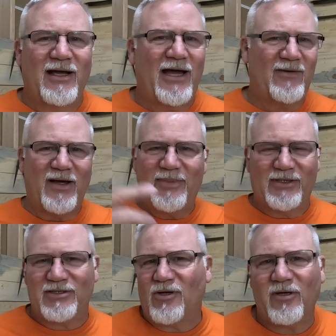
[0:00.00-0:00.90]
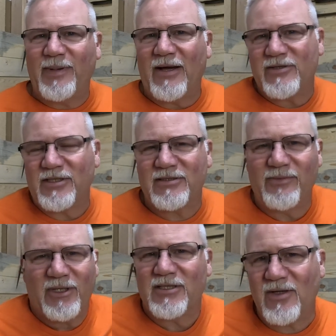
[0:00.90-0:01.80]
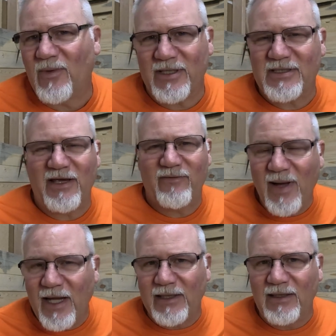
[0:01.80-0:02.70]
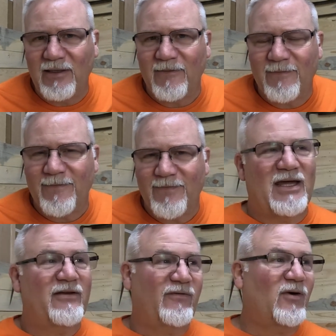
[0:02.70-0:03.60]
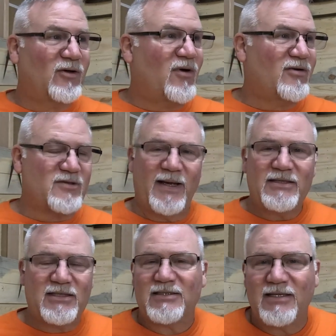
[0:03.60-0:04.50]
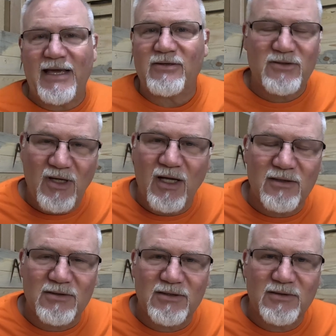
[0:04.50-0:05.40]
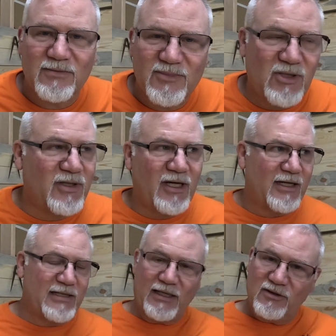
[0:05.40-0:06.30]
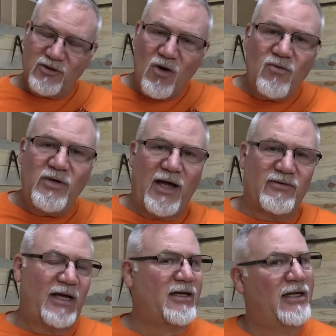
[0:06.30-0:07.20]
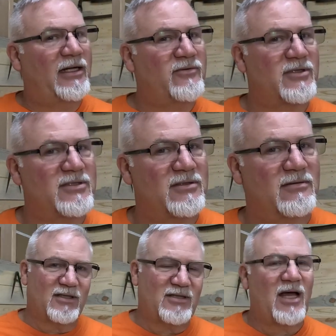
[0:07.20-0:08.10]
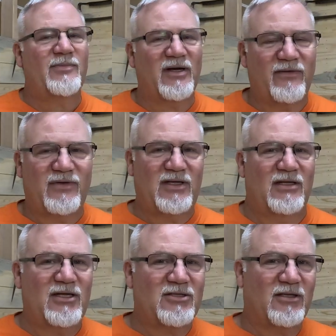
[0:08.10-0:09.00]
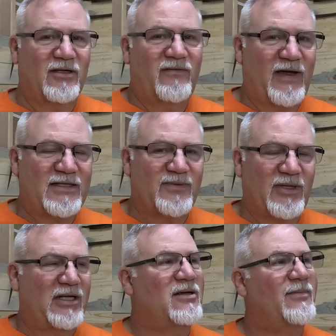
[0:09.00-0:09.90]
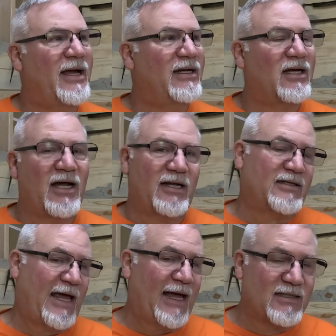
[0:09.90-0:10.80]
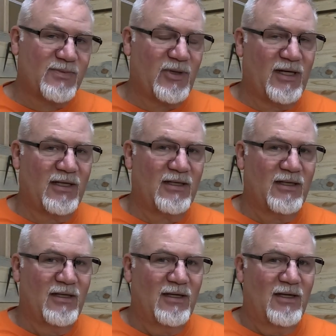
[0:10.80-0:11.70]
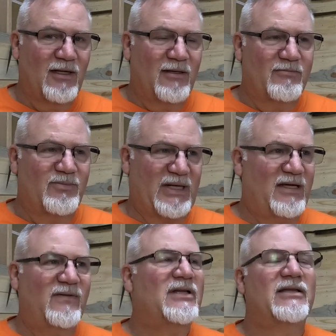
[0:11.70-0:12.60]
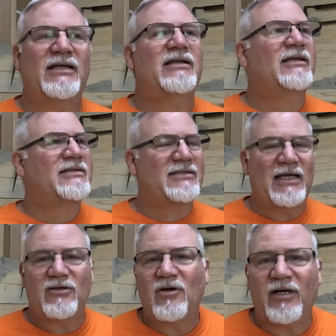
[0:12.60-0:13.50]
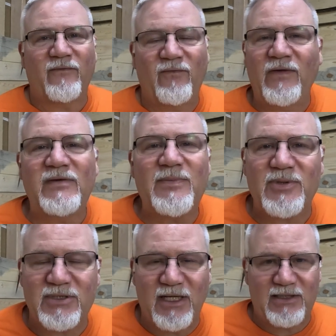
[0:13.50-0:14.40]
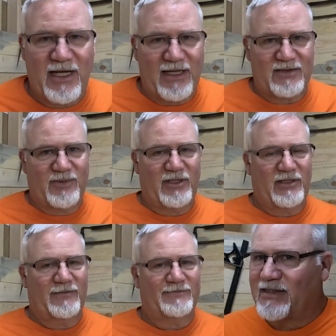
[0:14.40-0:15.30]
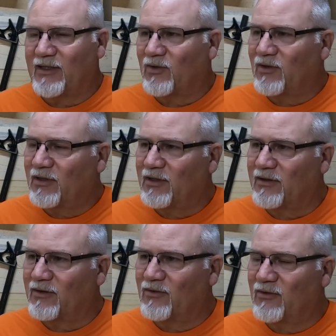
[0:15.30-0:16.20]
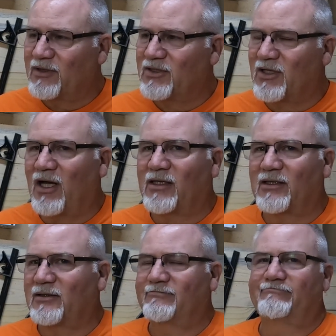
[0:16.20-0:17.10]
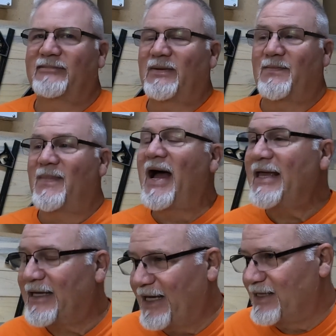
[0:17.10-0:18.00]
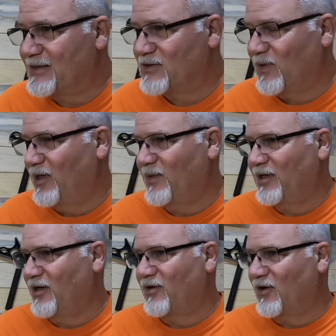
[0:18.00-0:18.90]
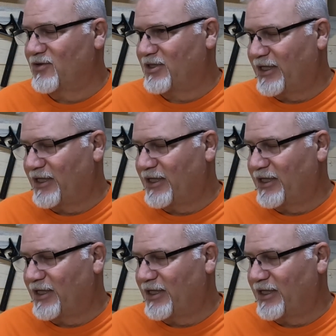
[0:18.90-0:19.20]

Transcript: how do I build a solar power system because I want to save money, can afford to go out and spend $60,000. So they got to take a loan out. Now you got interest on top of the initial investment, and you might have got a tax break. But even let's say you got a 50% tax break. said earlier, you're only talking, in my case, $2,100 a